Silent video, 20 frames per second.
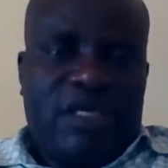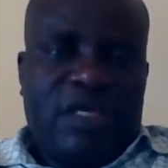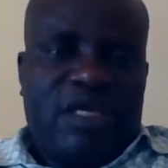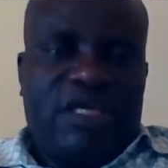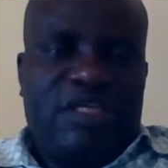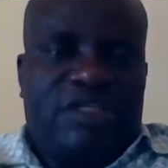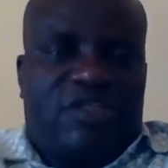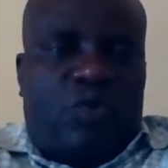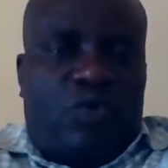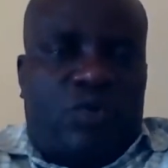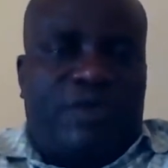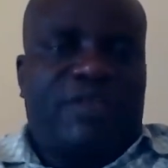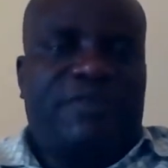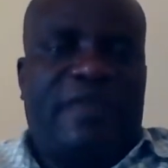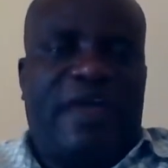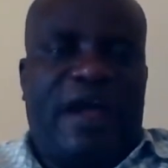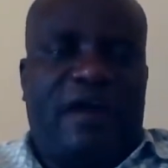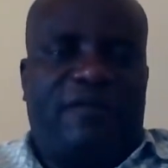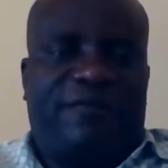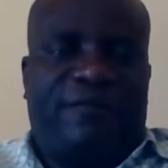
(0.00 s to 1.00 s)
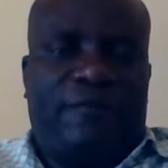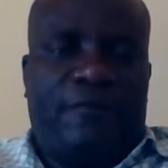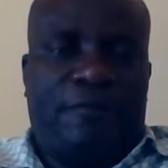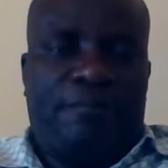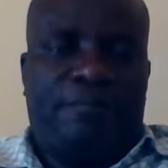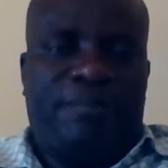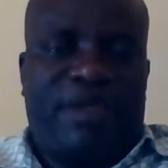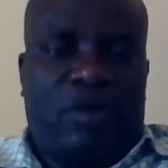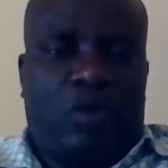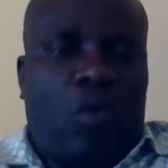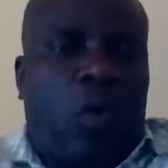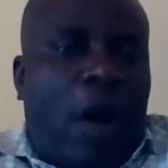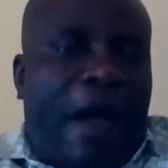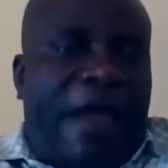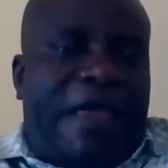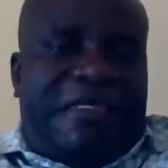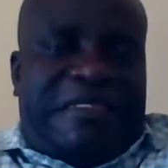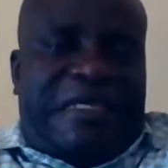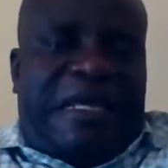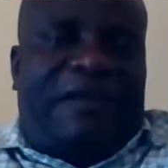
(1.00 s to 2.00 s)
It would therefore be
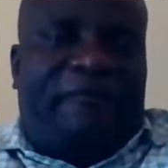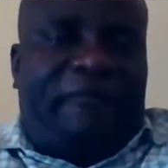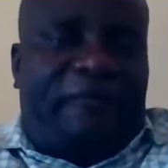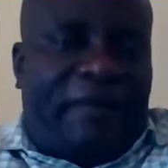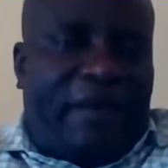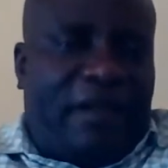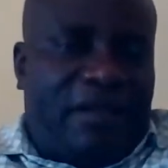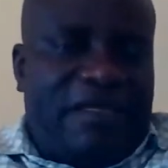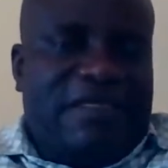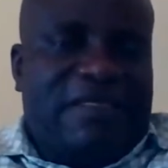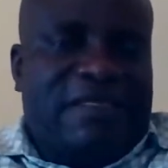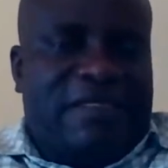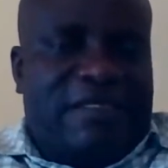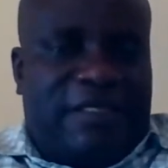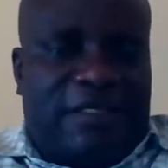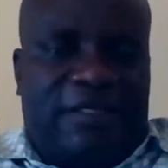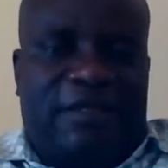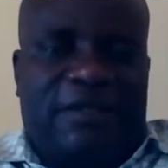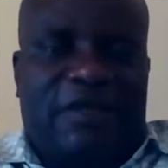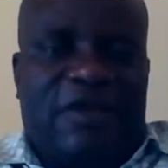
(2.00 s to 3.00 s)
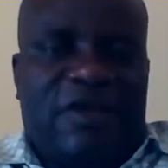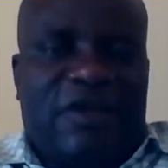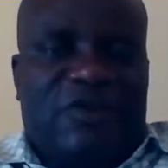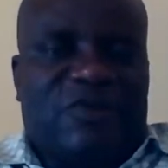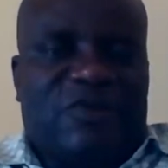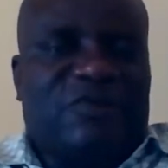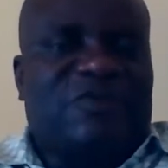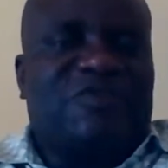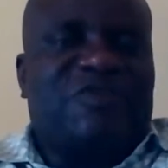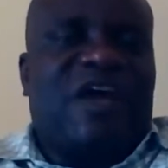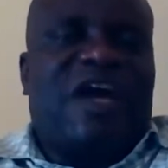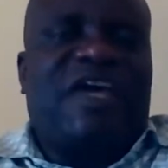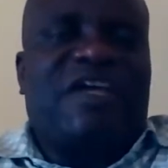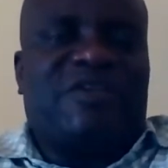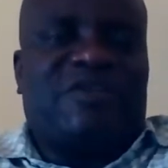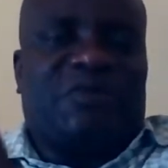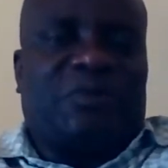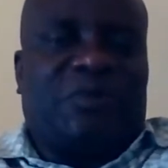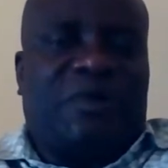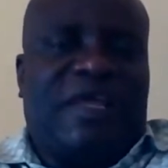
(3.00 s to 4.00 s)
quite unrealistic to try
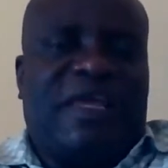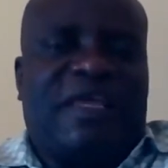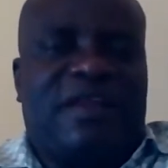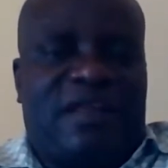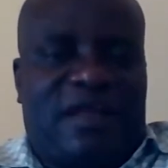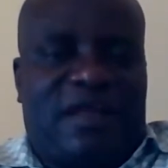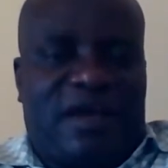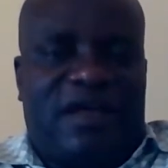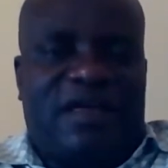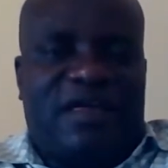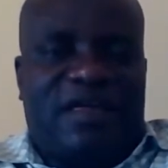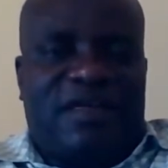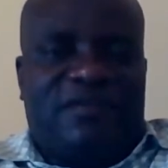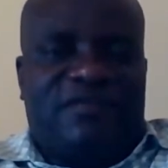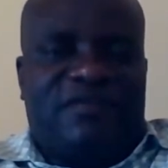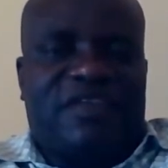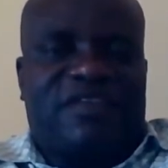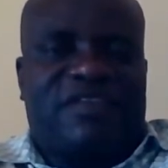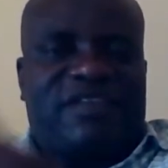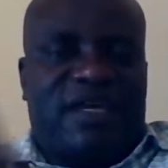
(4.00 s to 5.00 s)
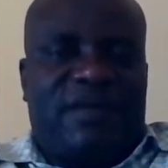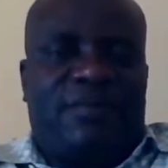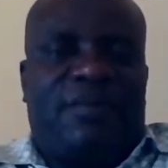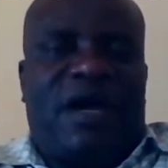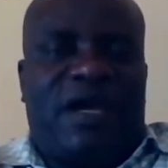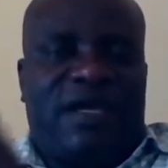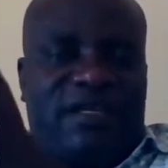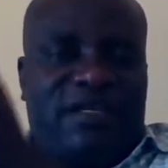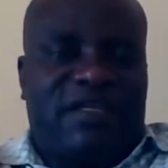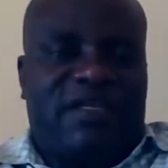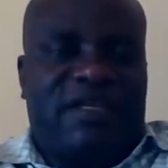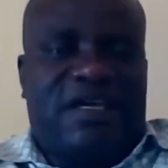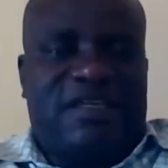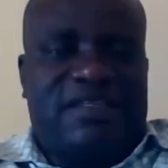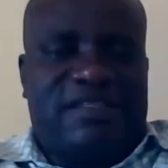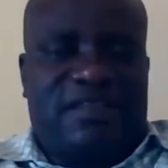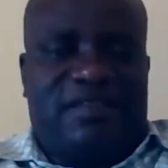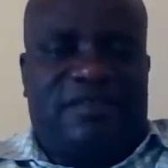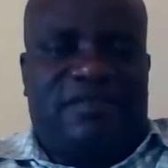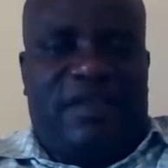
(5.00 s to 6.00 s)
to render the same
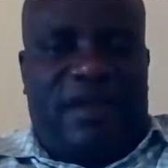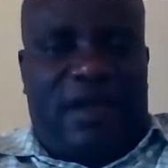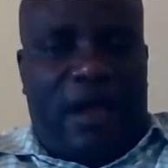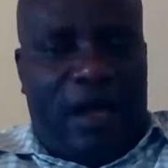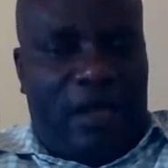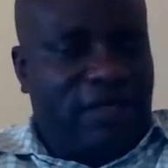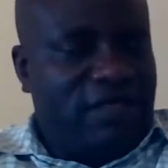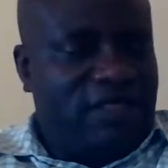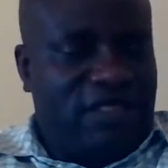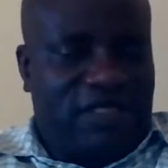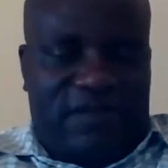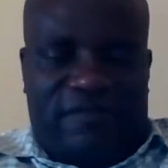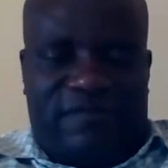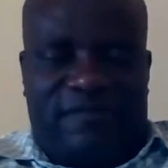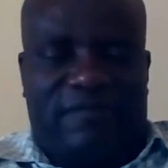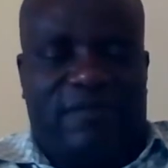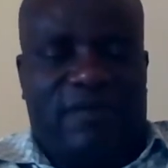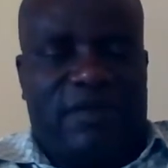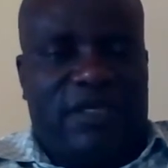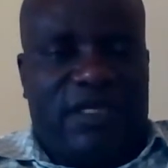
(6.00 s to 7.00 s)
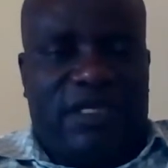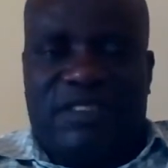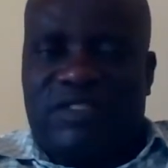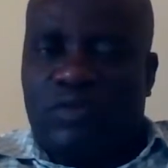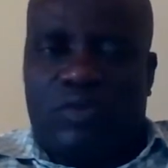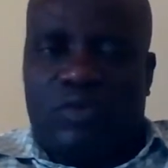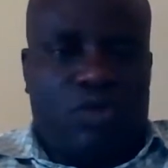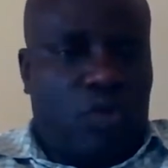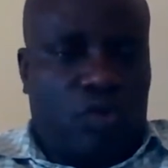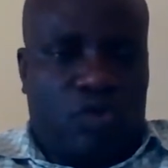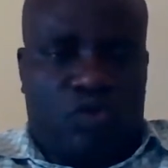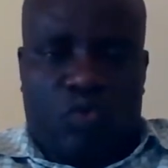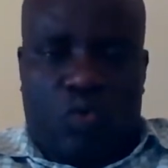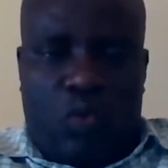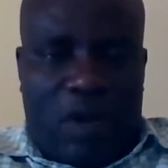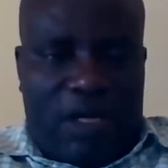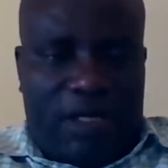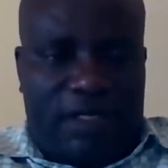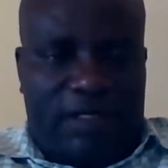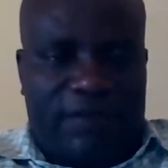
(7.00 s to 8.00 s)
ideas in the active. It will not
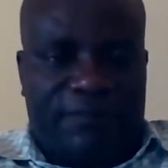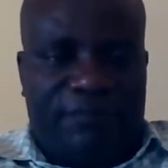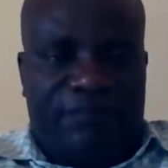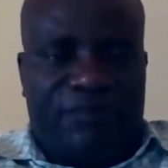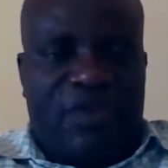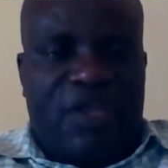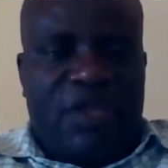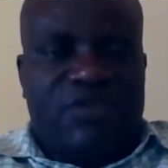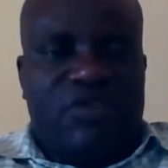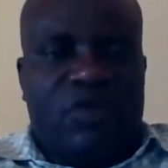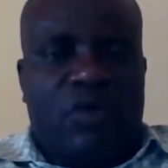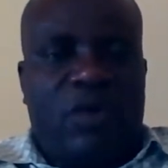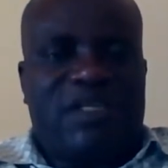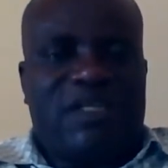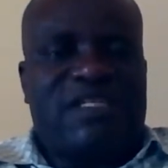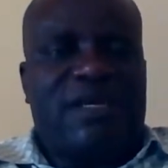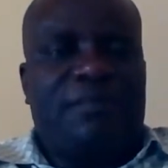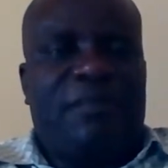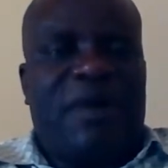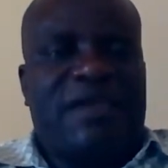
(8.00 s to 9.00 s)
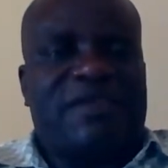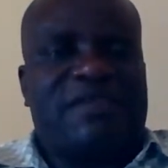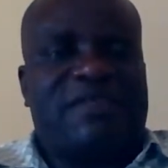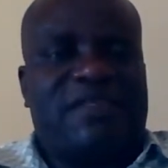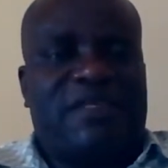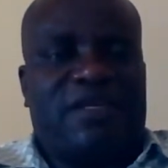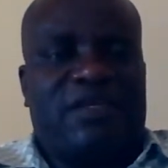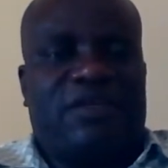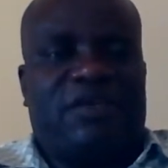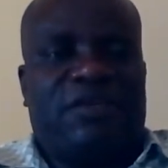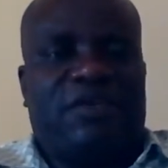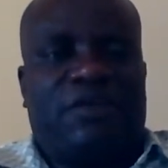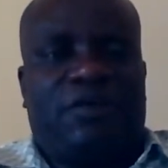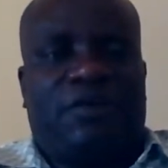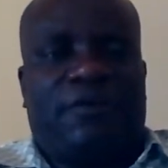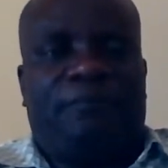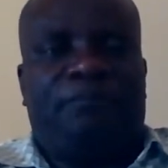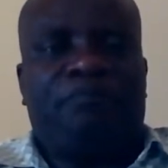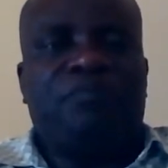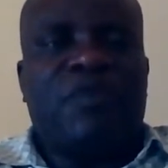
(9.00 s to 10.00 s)
work. So what am I saying here?